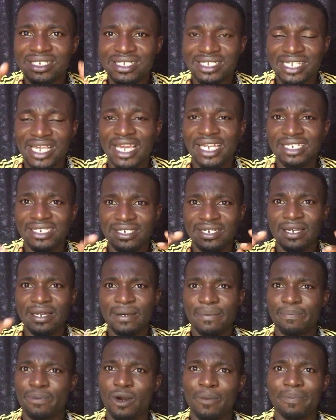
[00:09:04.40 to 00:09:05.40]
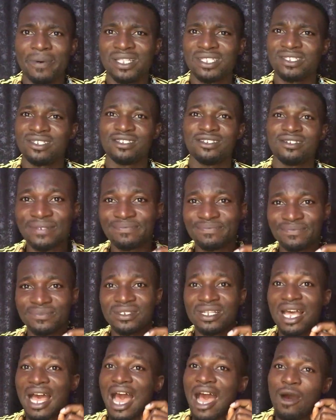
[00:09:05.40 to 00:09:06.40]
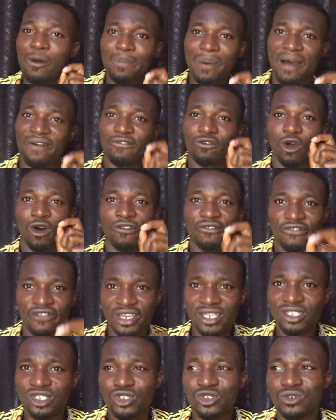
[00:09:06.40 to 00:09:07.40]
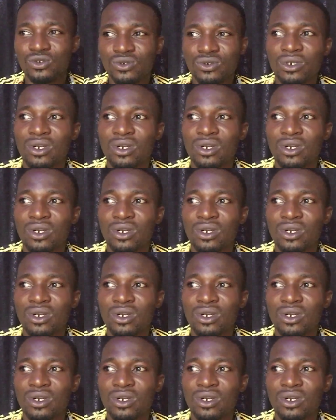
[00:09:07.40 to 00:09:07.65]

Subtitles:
said property. I hope I've convinced you